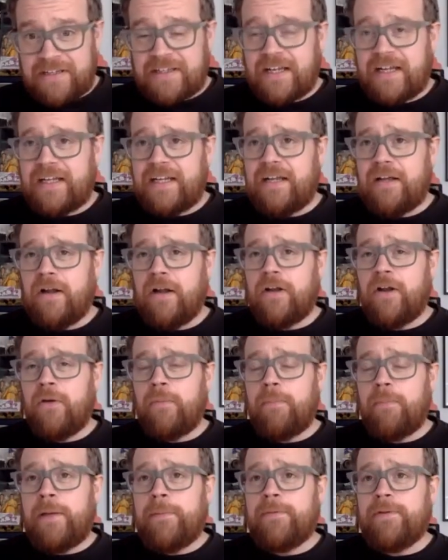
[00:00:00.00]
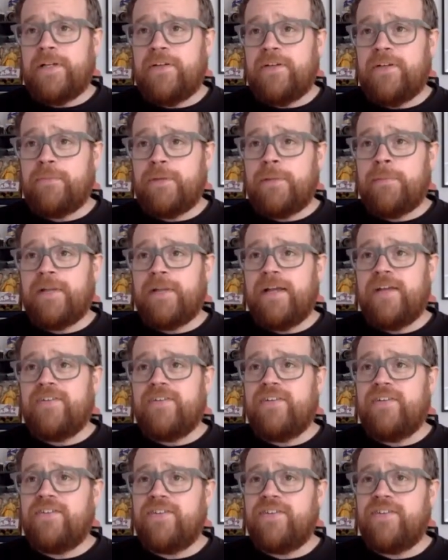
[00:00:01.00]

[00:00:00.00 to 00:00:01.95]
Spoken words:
and I know people need to be places,